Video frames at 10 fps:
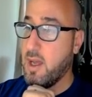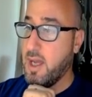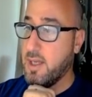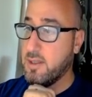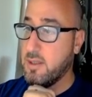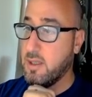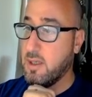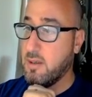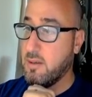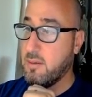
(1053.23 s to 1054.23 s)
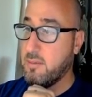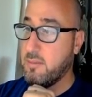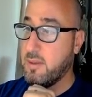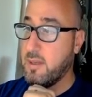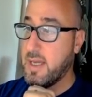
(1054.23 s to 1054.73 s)
And uh,
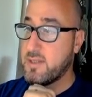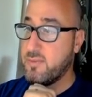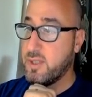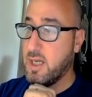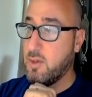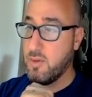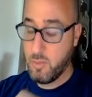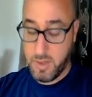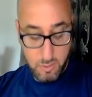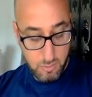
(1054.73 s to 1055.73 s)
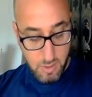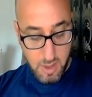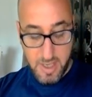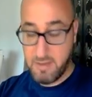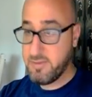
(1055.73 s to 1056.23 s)
as for now, we do
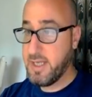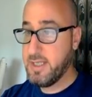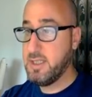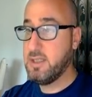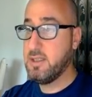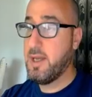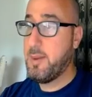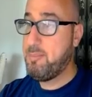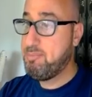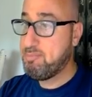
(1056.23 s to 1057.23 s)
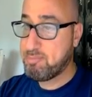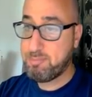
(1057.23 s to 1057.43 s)
not have any um,